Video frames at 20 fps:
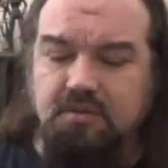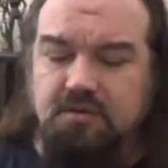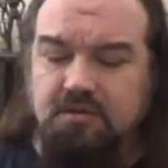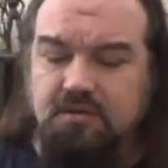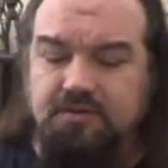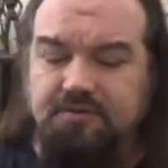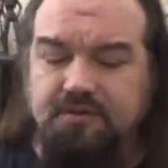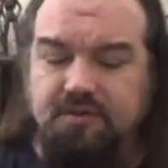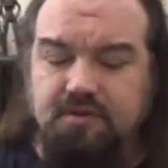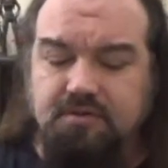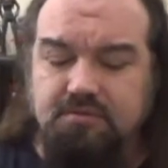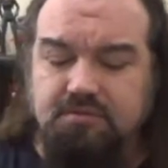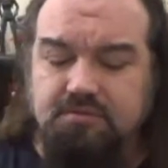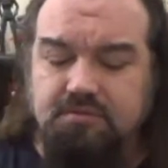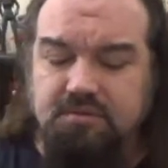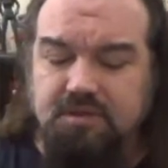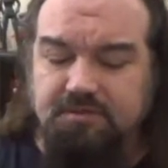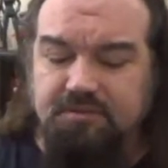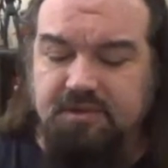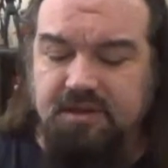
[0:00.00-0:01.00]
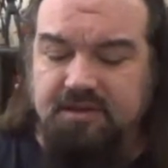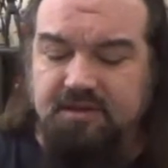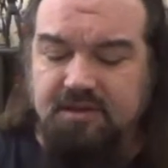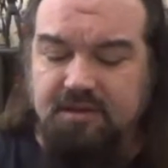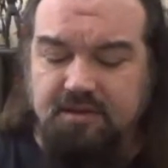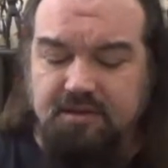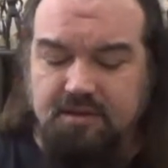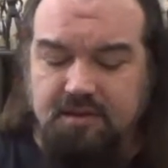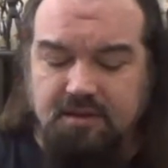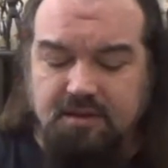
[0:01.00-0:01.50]
or so, something like
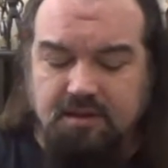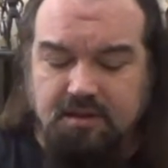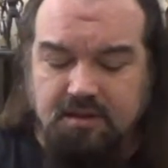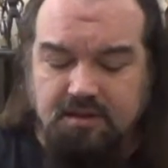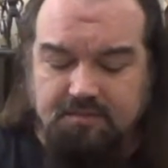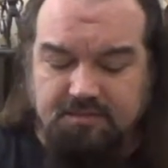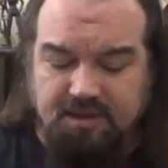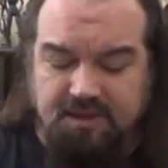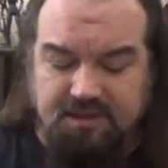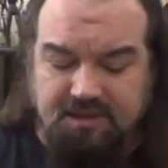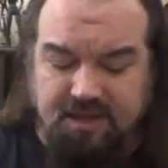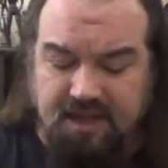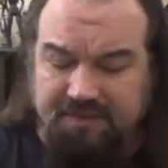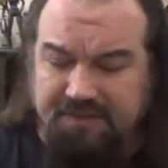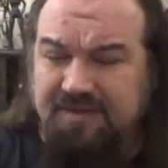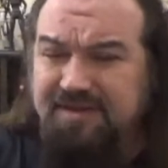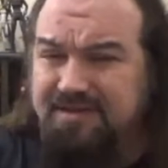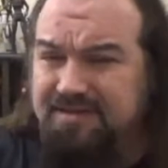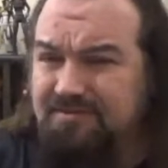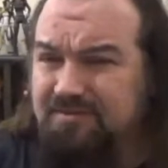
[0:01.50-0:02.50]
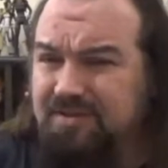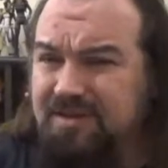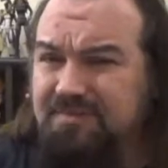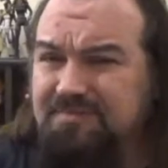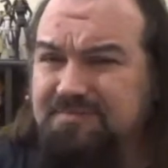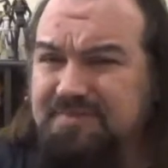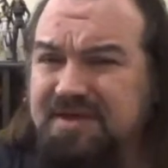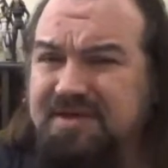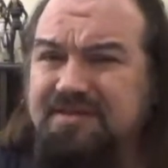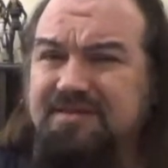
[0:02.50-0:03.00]
that. But I think it's really
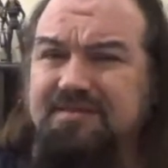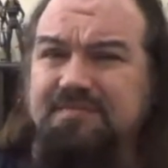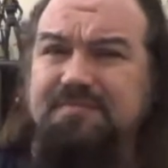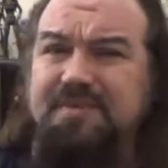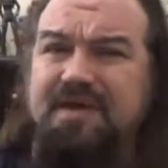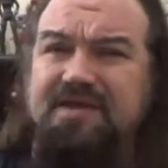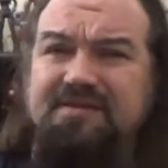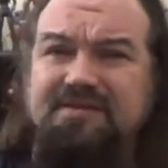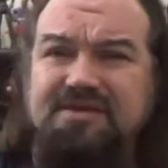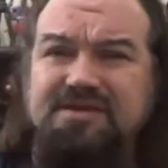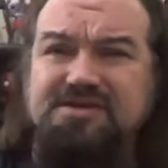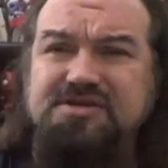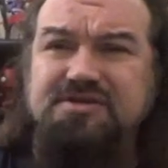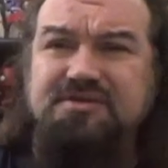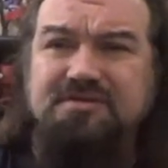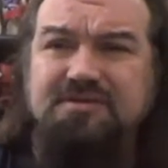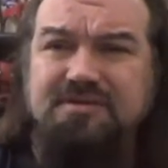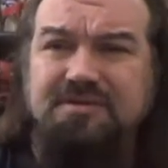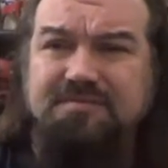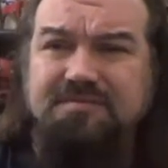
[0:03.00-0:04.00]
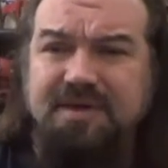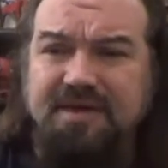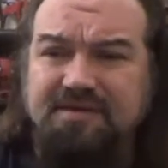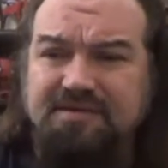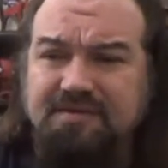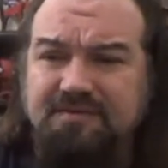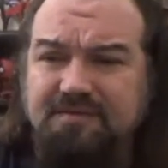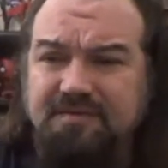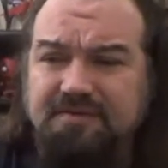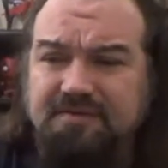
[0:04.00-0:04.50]
been the best issue, the
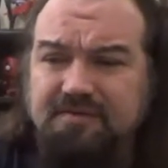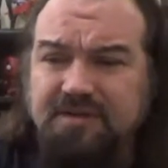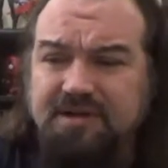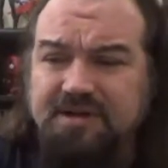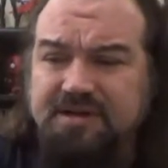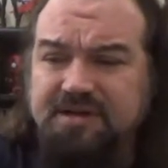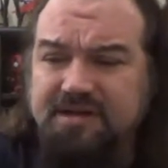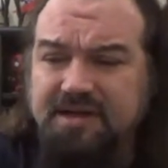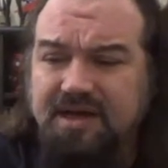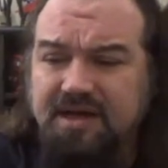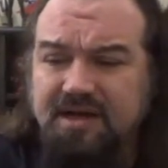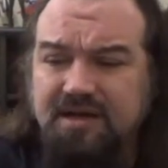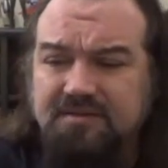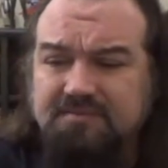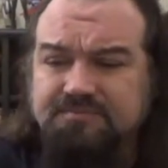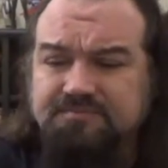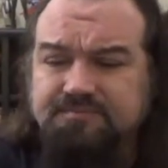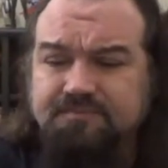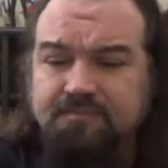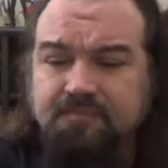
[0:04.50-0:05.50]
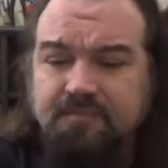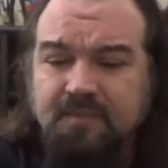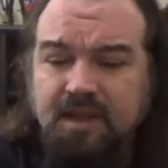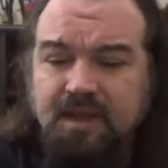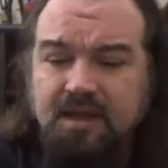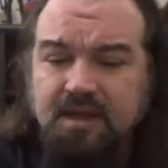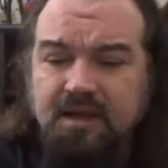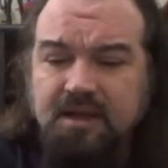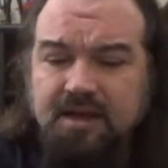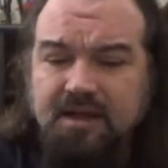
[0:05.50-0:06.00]
best of the three. And
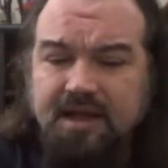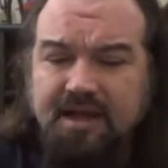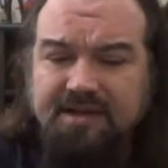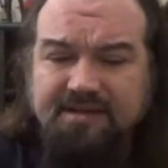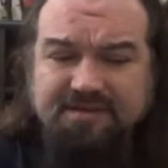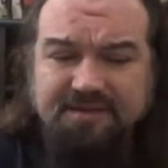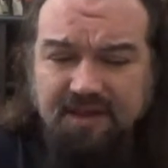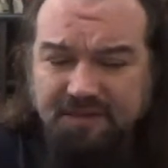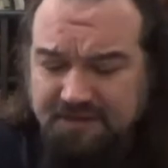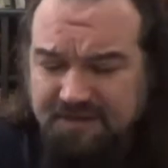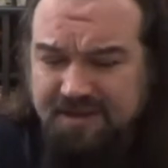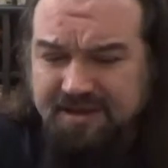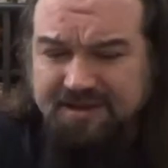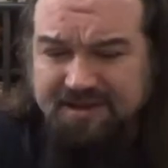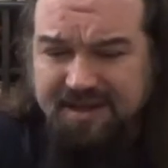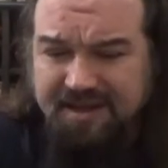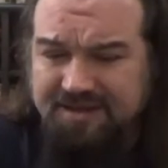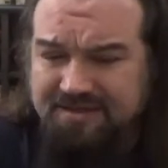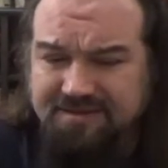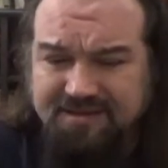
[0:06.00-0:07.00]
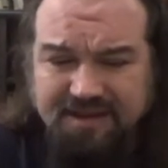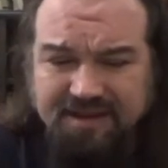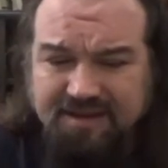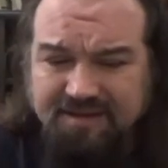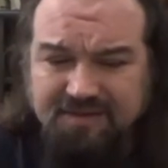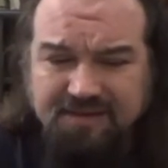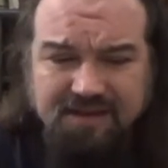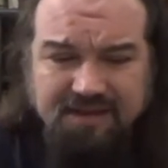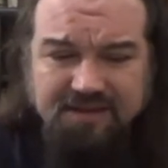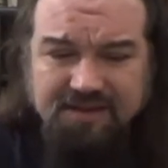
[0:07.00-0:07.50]
it's nothing against
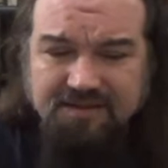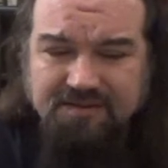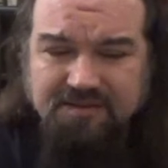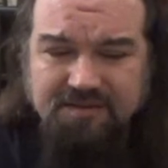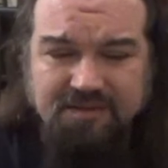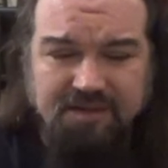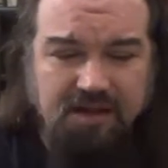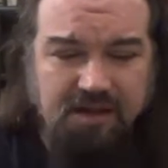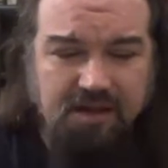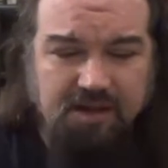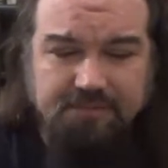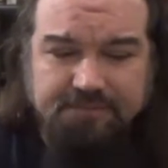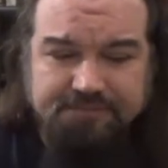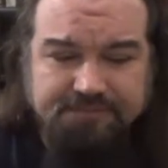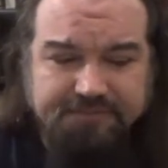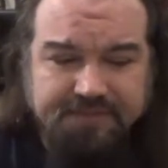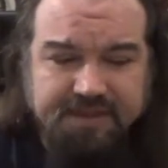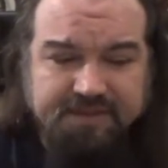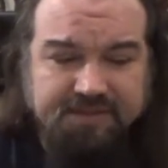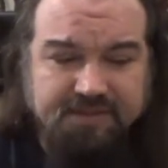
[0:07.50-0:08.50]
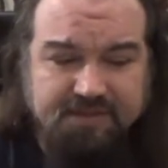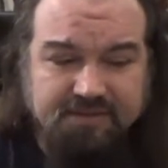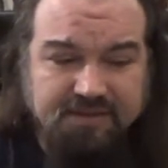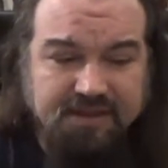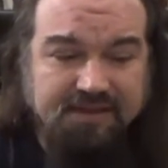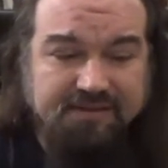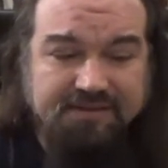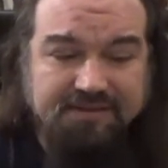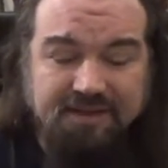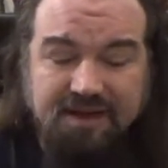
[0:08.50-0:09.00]
any...
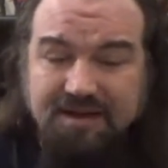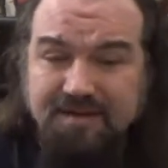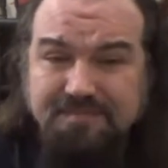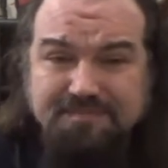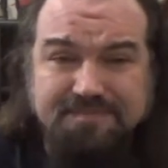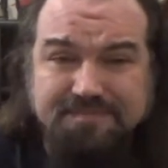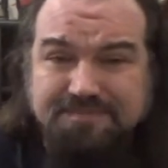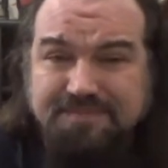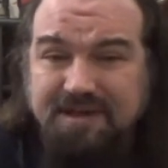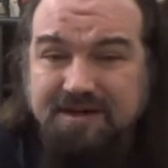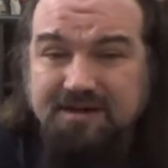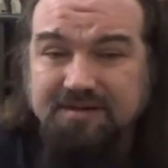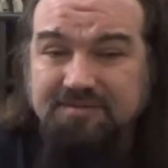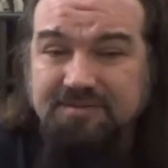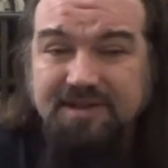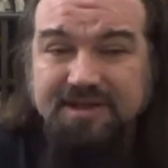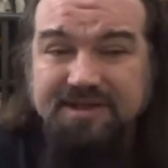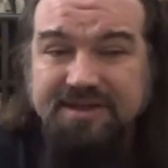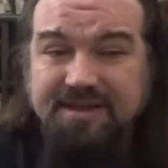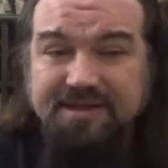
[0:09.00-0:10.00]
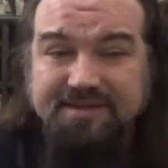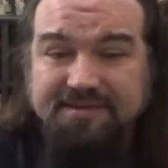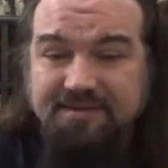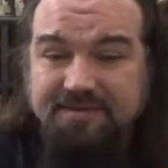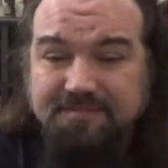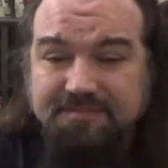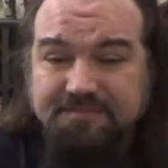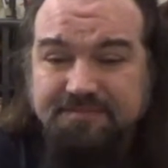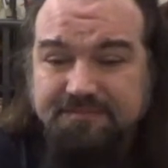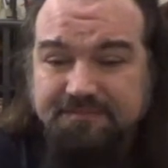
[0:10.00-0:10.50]
It's not a terrible idea. It's
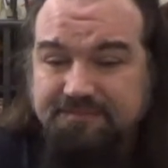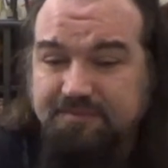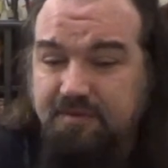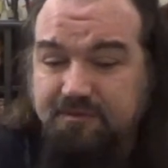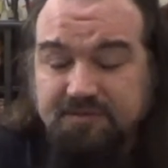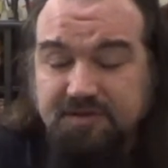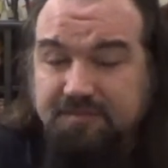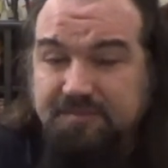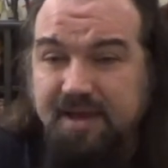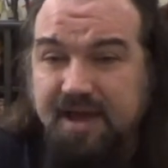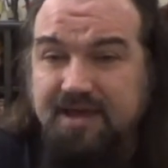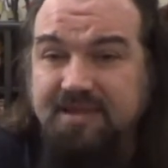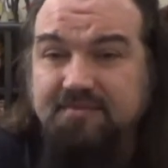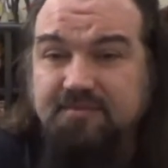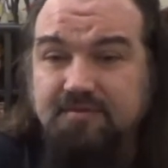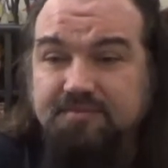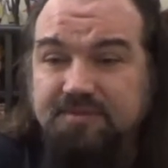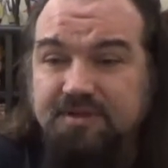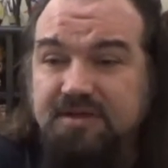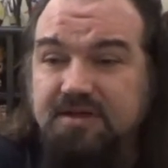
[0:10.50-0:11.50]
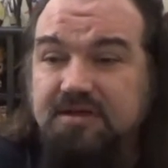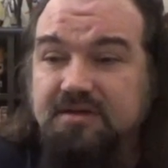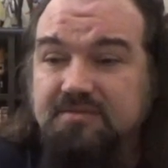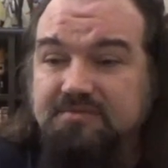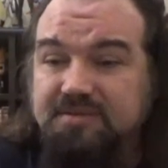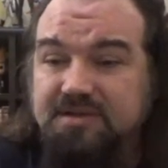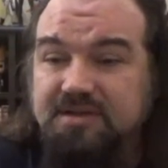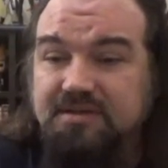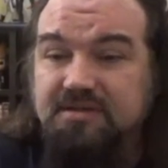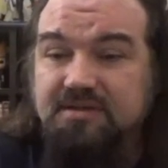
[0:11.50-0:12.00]
a perfectly passable book,
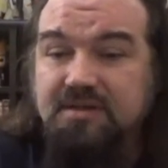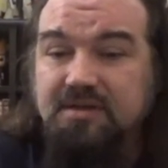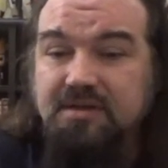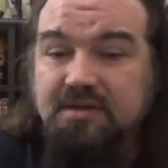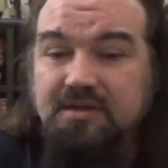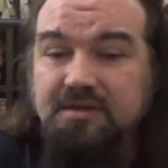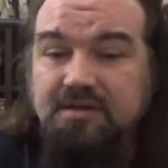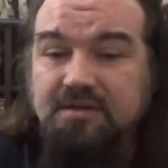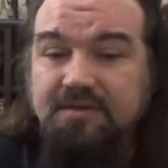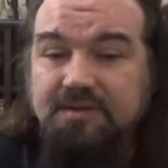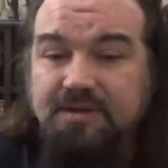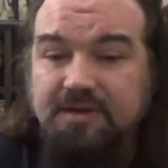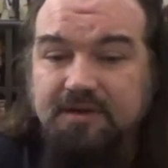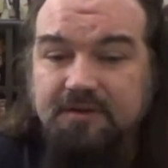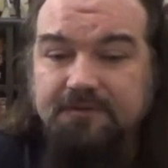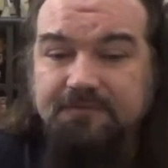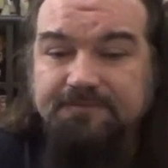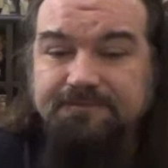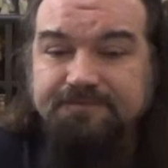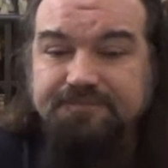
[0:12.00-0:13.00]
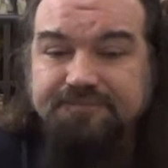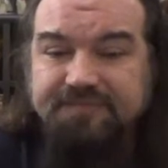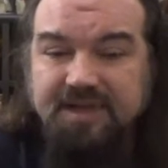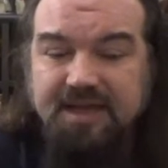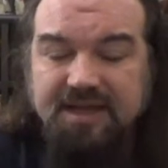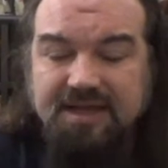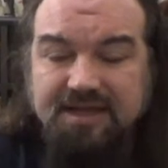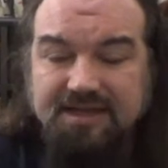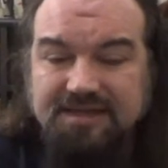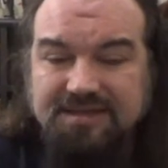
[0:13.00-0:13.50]
but, you know,
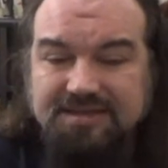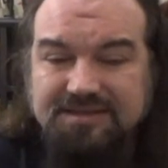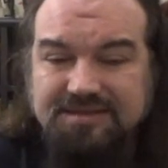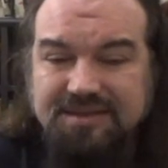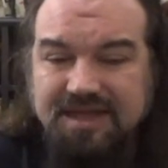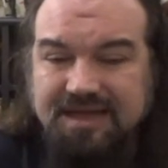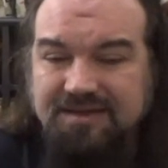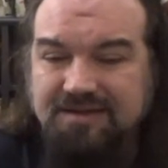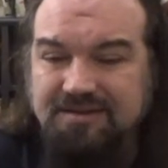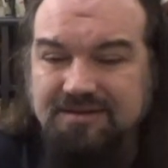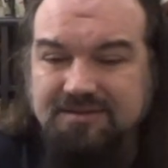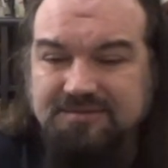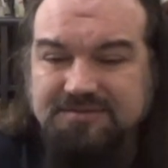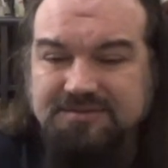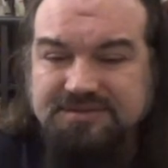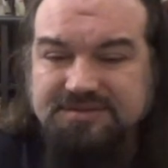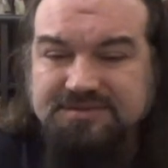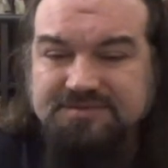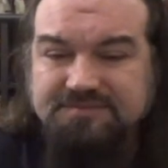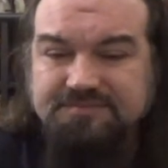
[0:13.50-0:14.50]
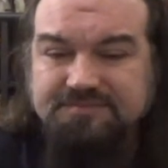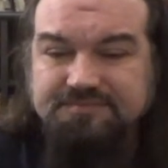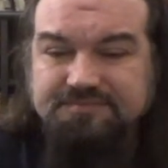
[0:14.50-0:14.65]
I don't know, just...